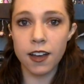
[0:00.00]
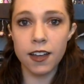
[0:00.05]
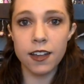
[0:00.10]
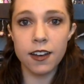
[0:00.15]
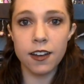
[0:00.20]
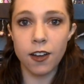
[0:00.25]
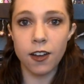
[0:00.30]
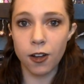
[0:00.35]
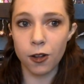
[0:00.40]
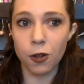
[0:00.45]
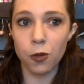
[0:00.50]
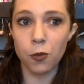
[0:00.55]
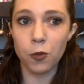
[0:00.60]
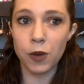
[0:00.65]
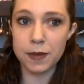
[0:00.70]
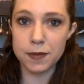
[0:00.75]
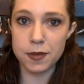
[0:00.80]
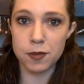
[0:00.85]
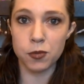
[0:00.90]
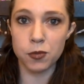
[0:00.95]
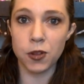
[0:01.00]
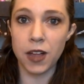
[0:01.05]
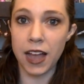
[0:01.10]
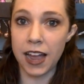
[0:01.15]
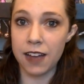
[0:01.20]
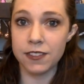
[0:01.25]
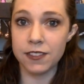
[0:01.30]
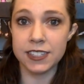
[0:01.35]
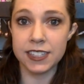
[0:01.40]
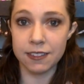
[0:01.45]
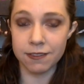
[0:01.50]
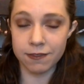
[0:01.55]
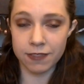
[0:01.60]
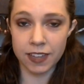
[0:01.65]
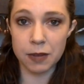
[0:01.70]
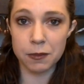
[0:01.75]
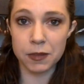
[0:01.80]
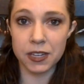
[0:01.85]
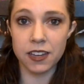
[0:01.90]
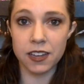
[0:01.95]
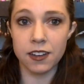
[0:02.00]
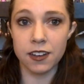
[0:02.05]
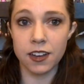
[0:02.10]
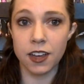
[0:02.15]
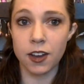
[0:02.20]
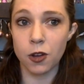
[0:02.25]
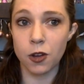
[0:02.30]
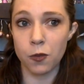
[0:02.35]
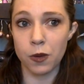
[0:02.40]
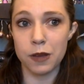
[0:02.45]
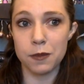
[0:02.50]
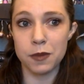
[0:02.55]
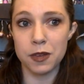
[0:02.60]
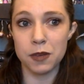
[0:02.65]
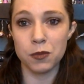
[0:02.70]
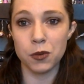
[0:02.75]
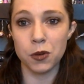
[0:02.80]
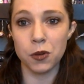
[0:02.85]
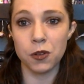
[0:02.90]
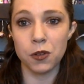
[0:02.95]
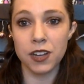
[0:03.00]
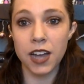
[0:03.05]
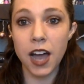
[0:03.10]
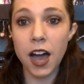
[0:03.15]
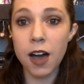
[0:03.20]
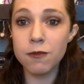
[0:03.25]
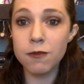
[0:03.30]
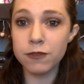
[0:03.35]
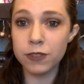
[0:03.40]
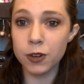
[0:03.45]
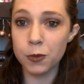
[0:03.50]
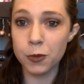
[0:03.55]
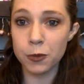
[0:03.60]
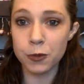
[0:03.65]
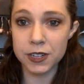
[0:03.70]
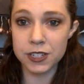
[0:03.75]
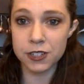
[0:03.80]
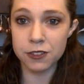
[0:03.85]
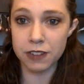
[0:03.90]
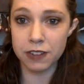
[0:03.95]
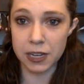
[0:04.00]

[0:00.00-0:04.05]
Not all white people have the same family, and not all white people come from a rich